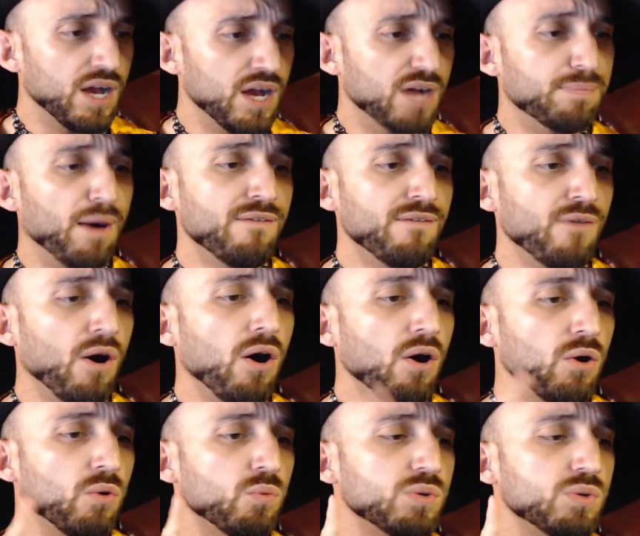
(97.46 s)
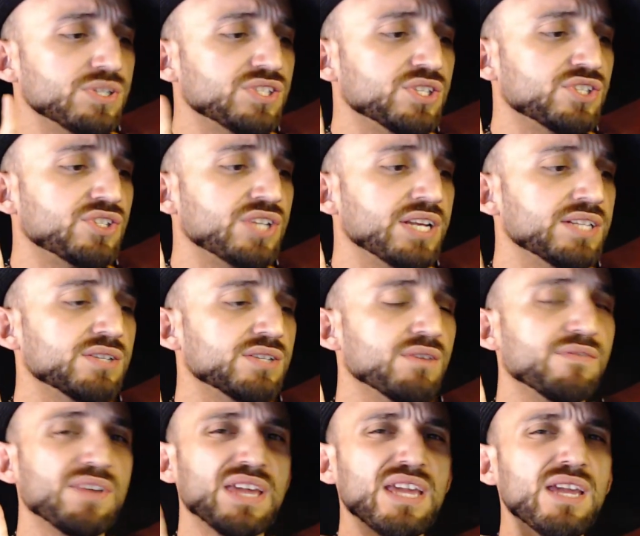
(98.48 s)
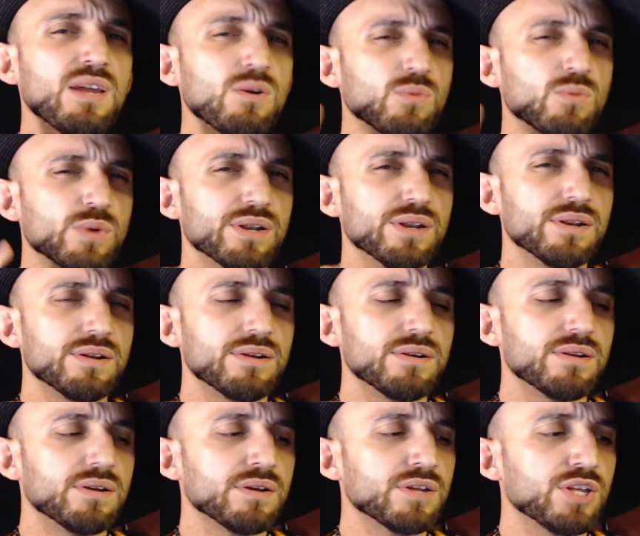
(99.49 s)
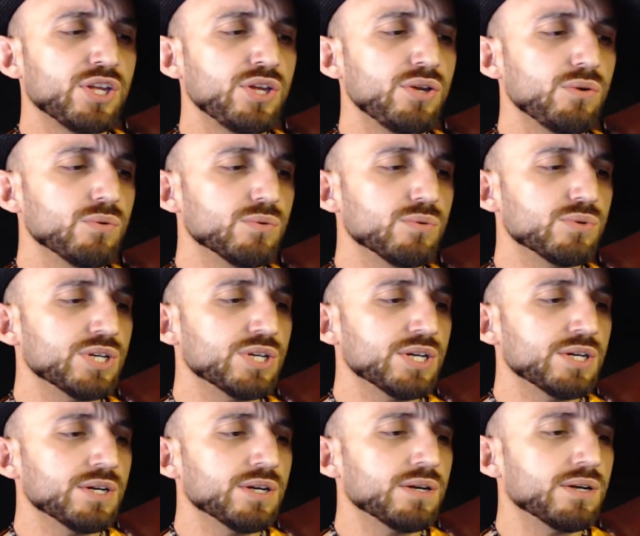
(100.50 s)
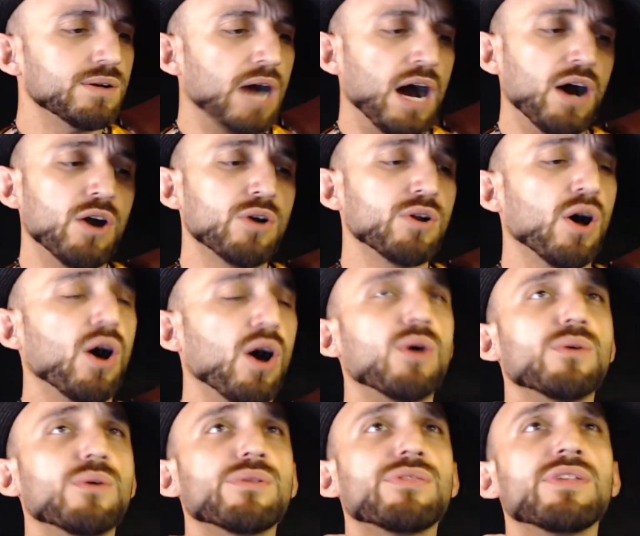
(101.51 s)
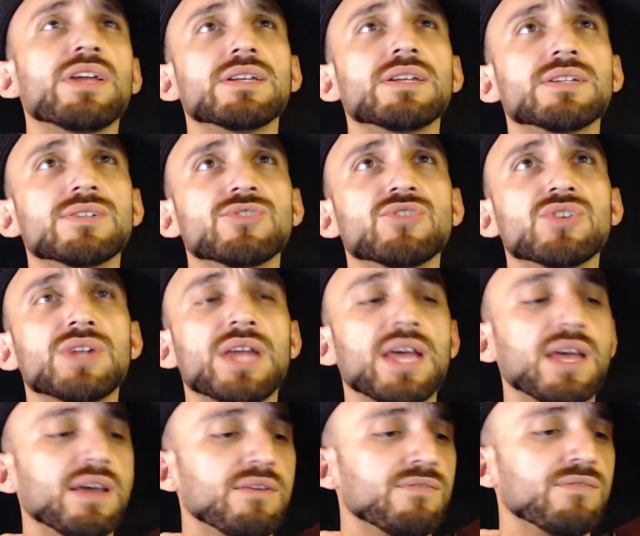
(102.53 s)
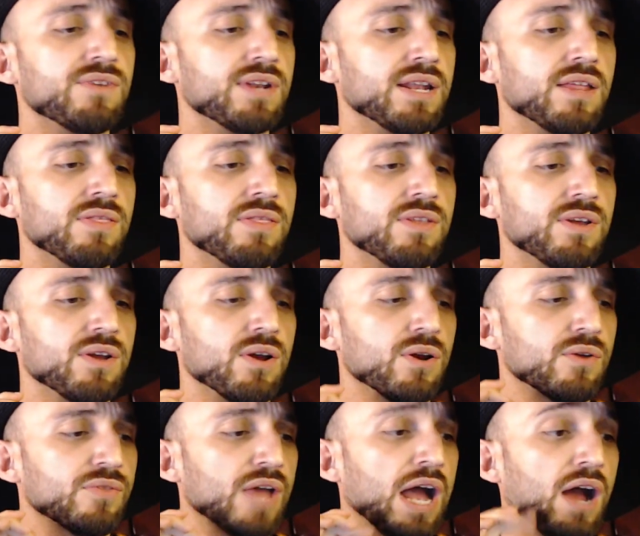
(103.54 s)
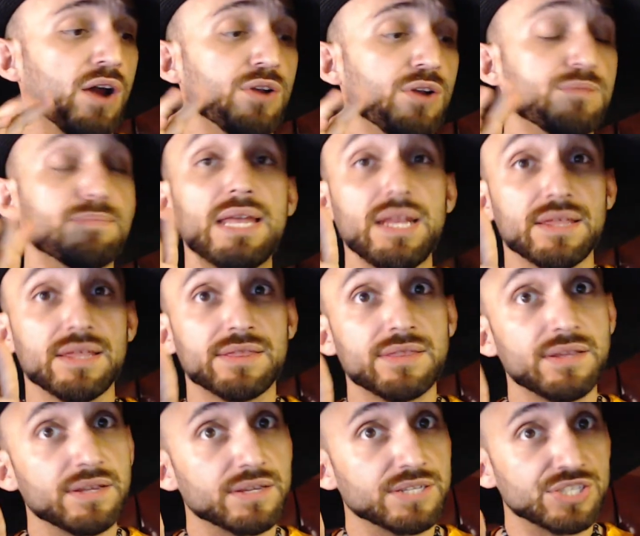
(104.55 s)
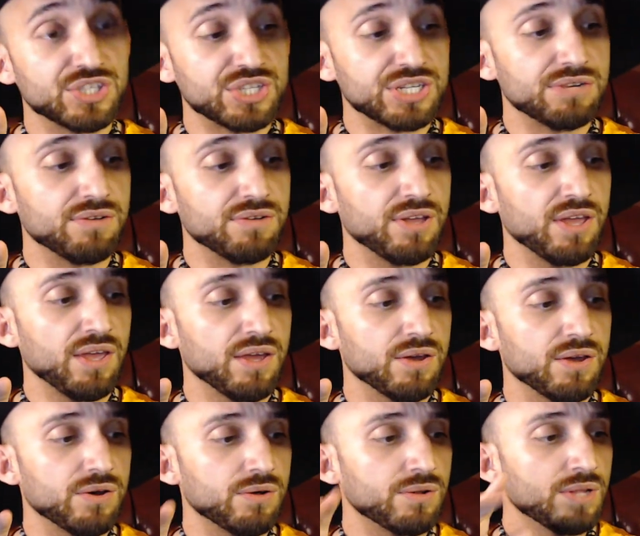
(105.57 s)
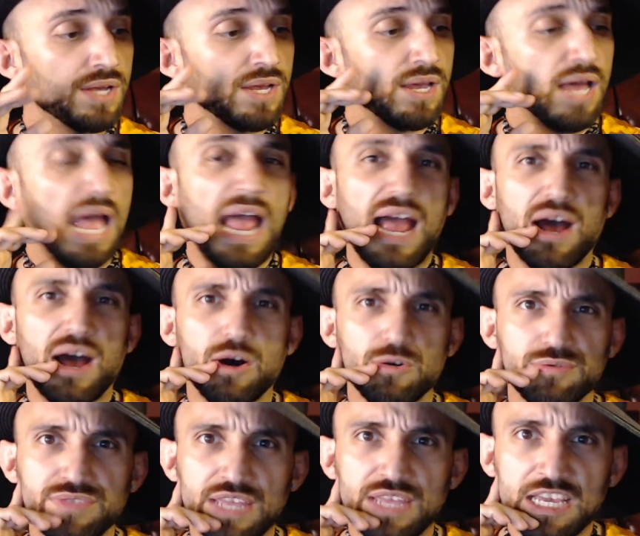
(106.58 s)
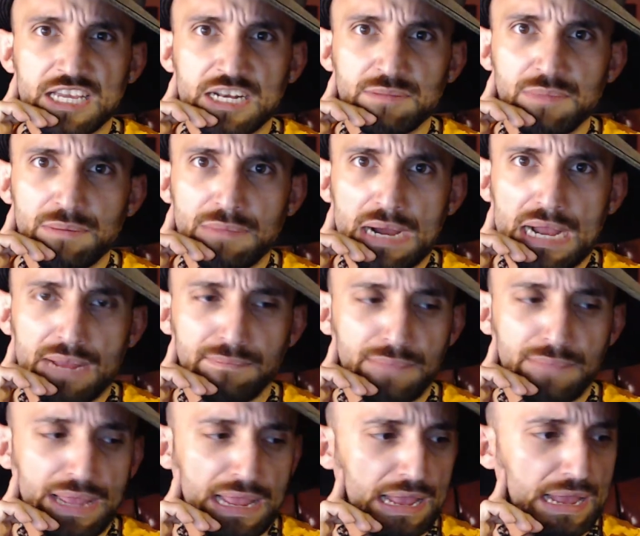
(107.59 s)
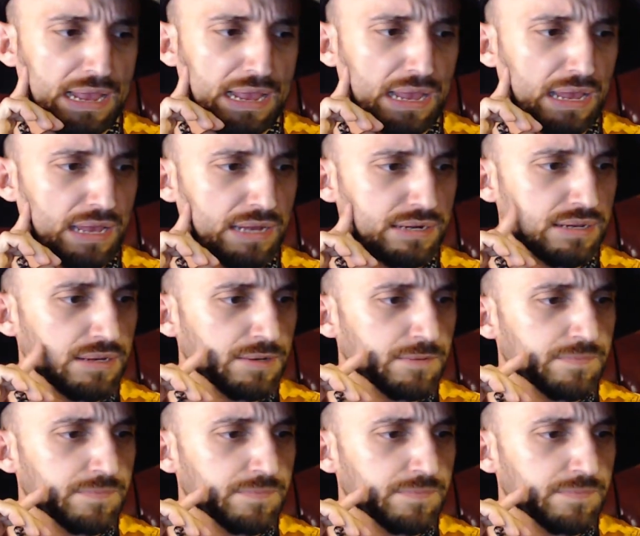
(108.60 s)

Above all was the sense of hearing, acute. I heard all things in heaven and in the earth. I heard many things in hell. How then am I mad?